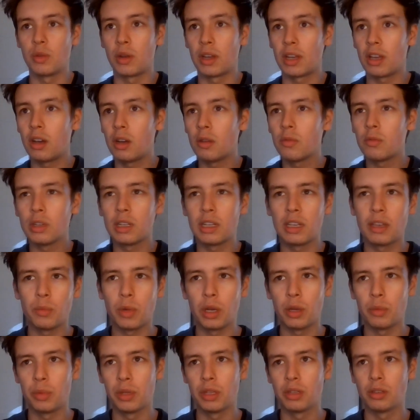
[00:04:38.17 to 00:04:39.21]
I can't really give my
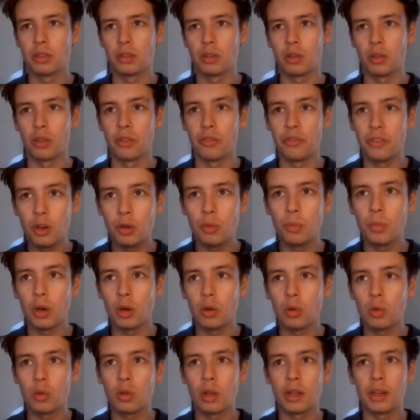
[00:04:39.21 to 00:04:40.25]
opinion on the film, but
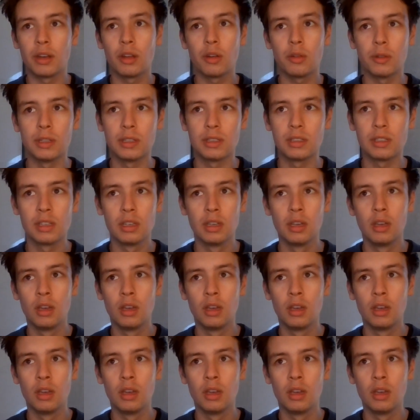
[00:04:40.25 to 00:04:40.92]
all I know is